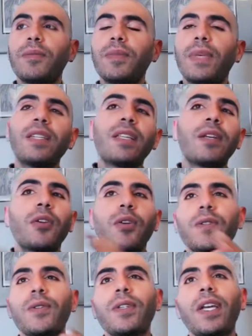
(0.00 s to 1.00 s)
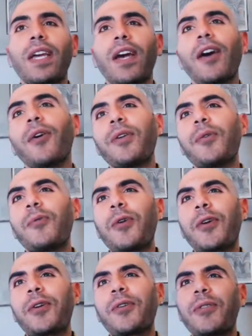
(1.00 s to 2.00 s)
and then also like how you
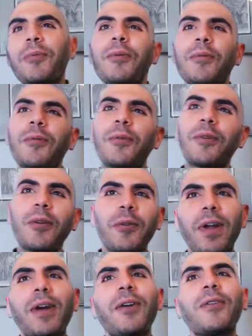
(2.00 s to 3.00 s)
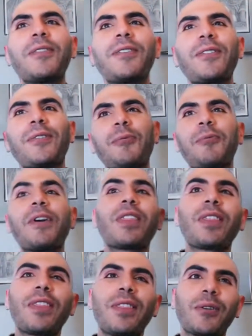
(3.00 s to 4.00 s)
work through or around or with
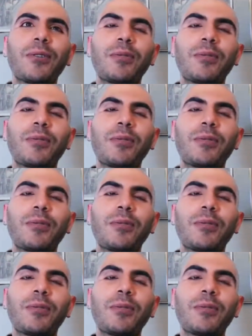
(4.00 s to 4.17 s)
those